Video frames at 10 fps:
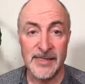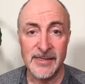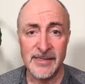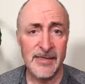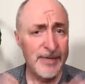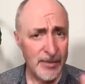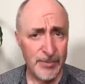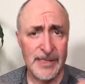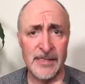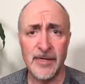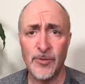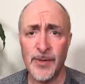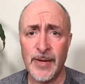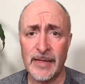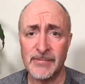See, I'm here to please and help
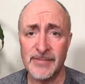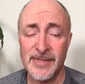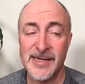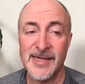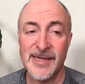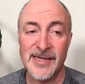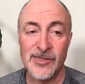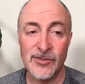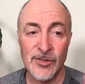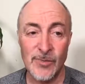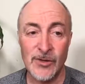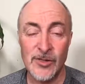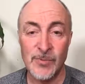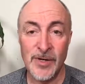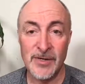you out. So
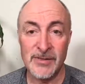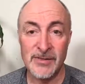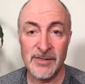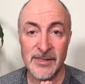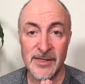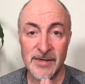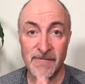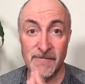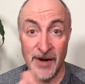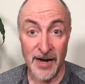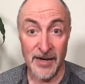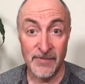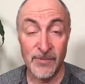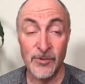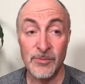tomorrow's part
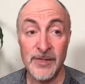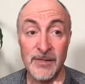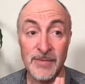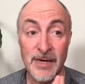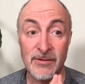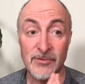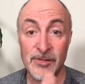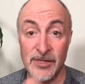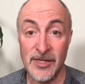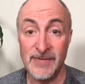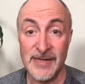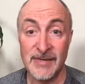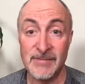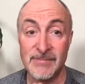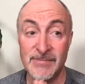five will be about
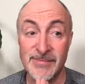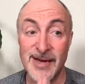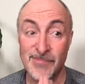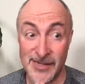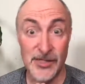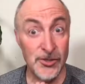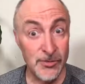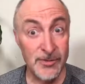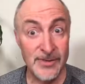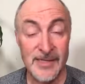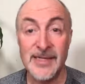receiving, I'm pretty sure.